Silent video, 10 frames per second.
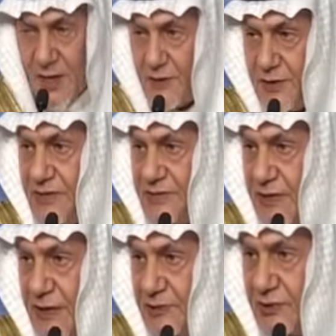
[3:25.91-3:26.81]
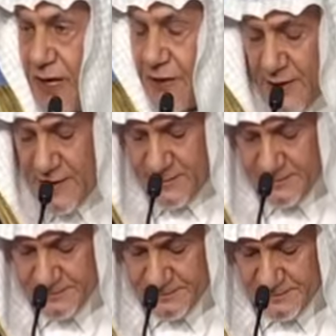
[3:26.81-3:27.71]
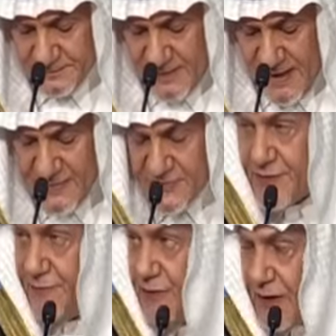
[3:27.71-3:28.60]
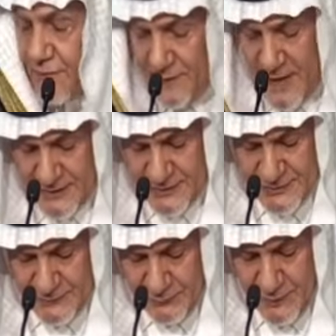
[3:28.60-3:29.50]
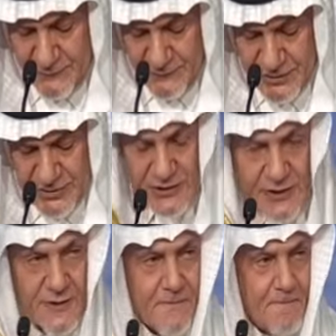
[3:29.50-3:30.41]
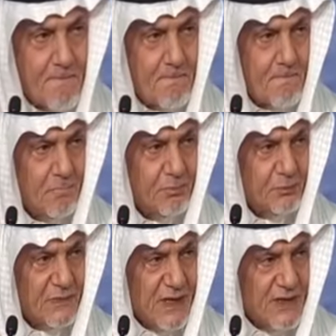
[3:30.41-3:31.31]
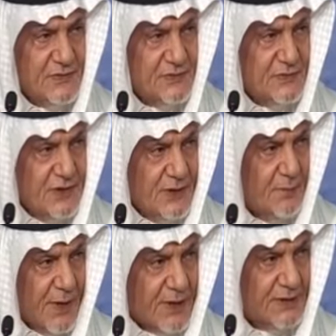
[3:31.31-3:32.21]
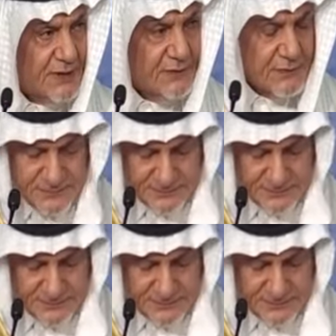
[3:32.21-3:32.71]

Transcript: Reasoning together and sifting facts from fiction is the imperative.